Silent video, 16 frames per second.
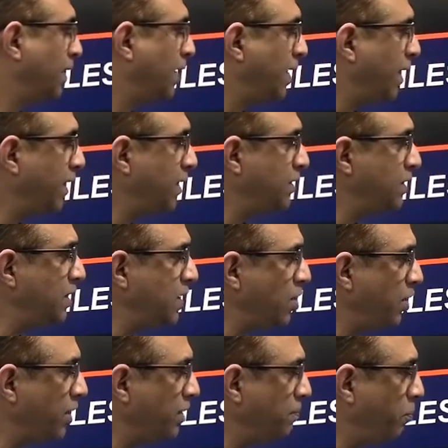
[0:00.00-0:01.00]

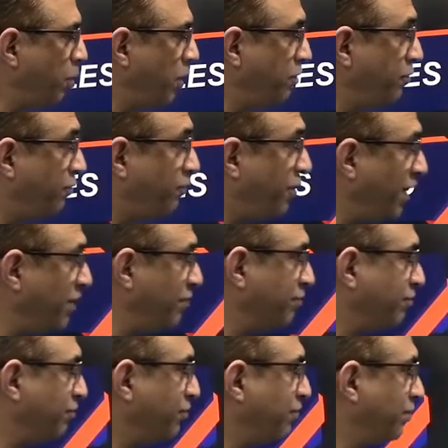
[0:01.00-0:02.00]
99.5,
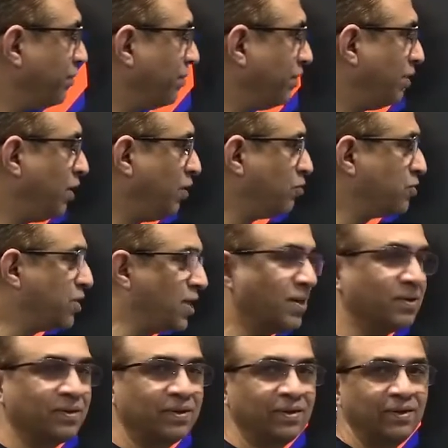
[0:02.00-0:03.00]
now
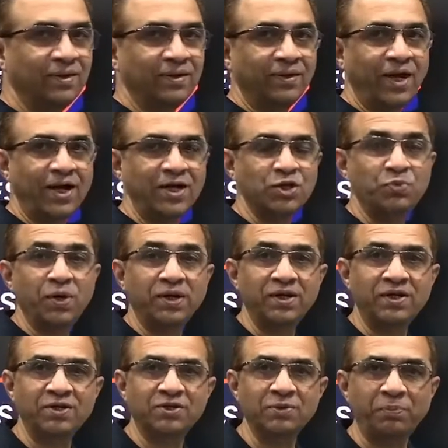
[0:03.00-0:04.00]
see, that is where
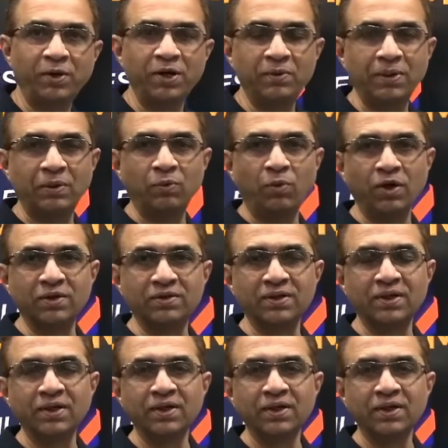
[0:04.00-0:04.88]
the disappointment was.